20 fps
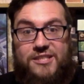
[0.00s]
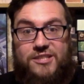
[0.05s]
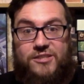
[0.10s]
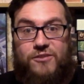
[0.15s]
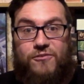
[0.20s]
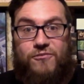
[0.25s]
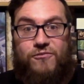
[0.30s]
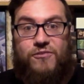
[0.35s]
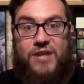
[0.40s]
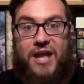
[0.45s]

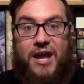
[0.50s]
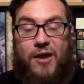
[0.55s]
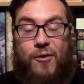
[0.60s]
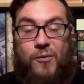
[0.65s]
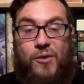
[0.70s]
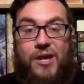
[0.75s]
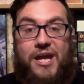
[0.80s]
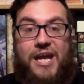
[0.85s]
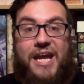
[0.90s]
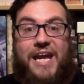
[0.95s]
stuff down,
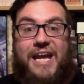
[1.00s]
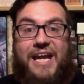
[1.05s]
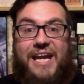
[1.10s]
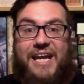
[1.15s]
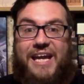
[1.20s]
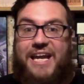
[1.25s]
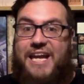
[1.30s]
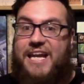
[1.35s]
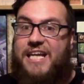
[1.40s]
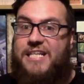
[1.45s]

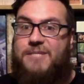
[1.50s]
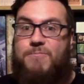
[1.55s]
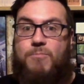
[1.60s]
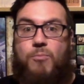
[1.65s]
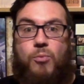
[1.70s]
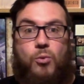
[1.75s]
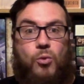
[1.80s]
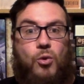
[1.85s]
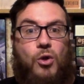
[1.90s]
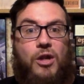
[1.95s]
is
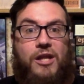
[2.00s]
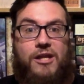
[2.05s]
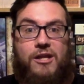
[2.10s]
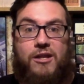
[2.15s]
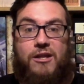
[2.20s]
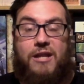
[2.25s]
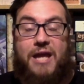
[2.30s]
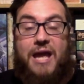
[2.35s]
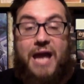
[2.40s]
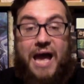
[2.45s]

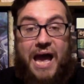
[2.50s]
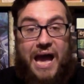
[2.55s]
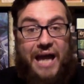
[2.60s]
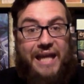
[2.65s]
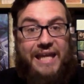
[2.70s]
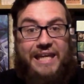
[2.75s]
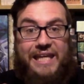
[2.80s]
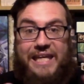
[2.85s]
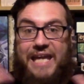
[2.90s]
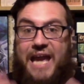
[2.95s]
brilliant.
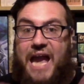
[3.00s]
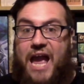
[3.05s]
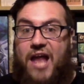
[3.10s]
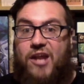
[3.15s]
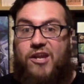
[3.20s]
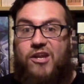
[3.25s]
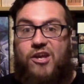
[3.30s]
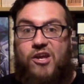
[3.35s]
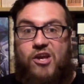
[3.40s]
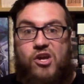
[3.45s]

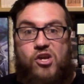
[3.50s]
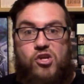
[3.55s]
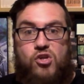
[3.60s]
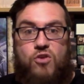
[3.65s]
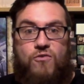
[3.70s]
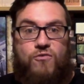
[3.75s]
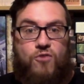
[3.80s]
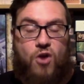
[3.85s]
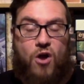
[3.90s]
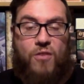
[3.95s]
Again,
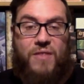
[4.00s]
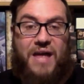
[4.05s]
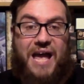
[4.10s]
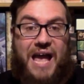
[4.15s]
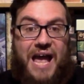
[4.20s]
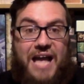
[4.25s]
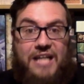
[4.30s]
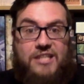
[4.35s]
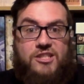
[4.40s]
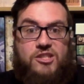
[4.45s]
you've got that
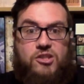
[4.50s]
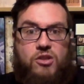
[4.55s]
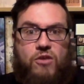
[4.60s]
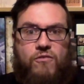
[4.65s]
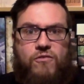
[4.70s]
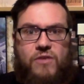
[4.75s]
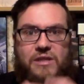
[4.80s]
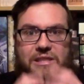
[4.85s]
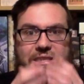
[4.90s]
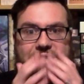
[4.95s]
angst of,